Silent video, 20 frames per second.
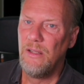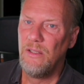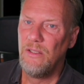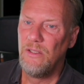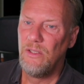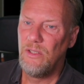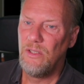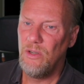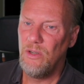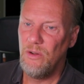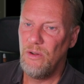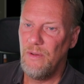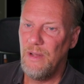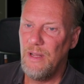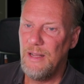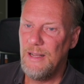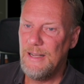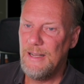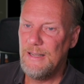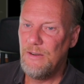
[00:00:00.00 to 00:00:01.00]
So
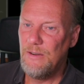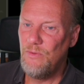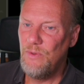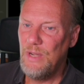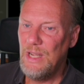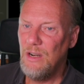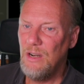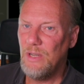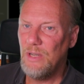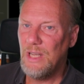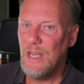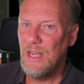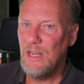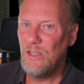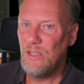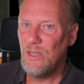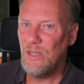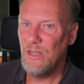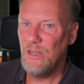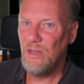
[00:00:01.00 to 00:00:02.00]

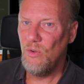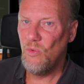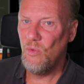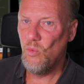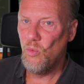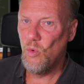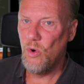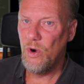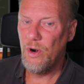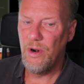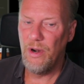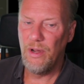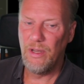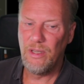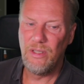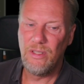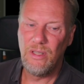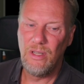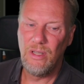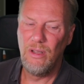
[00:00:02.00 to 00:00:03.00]
relocation
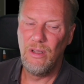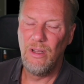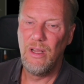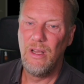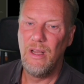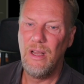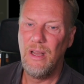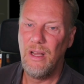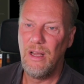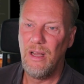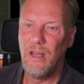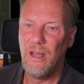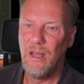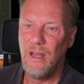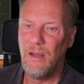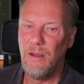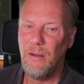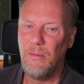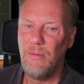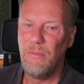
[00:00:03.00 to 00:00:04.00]
works,
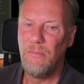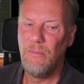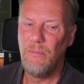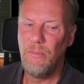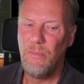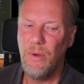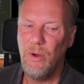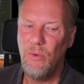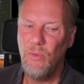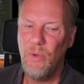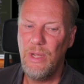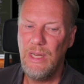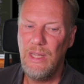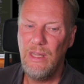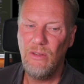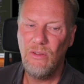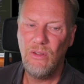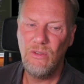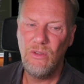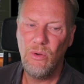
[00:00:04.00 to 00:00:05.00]
but we
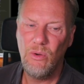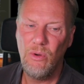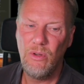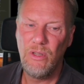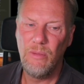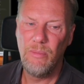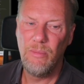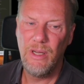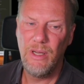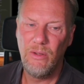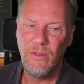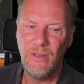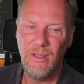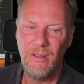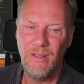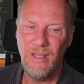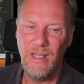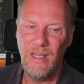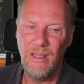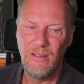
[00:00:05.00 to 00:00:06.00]
need to talk about
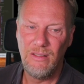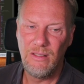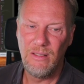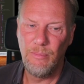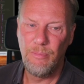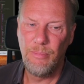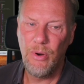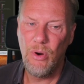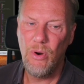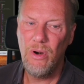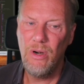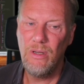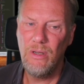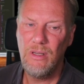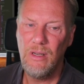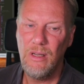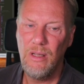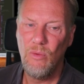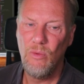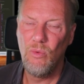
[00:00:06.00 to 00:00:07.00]
these
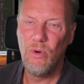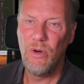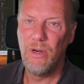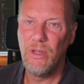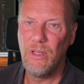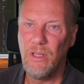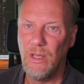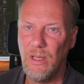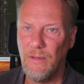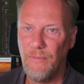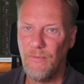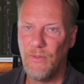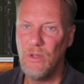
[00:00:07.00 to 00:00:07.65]
partly working.